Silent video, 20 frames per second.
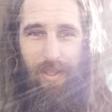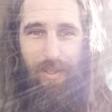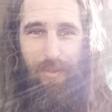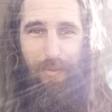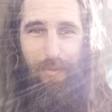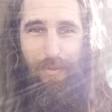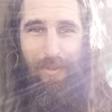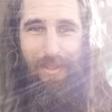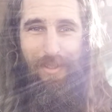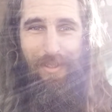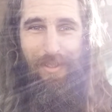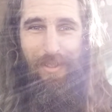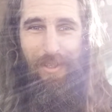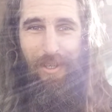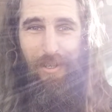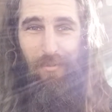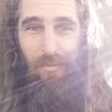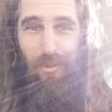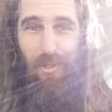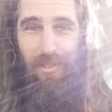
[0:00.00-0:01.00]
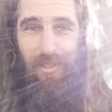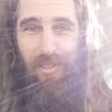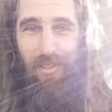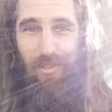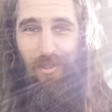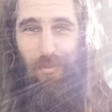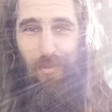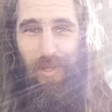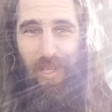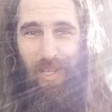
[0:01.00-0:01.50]
And I wanting
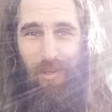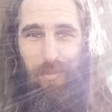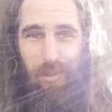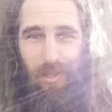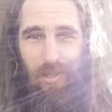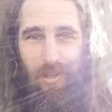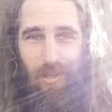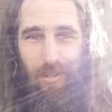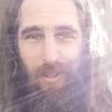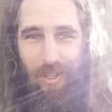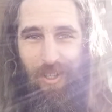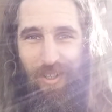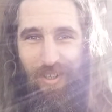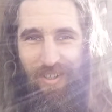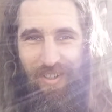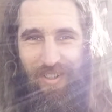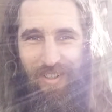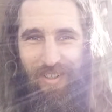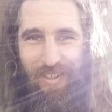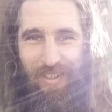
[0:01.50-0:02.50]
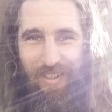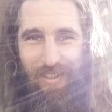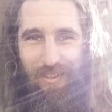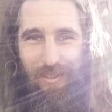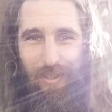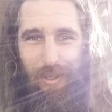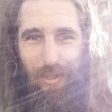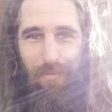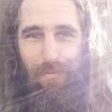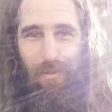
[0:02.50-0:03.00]
to make plural
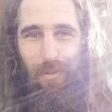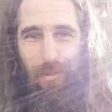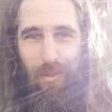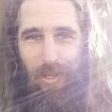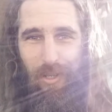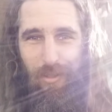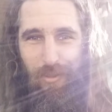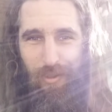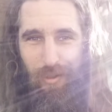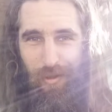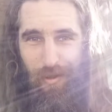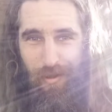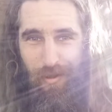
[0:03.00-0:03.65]
of the word.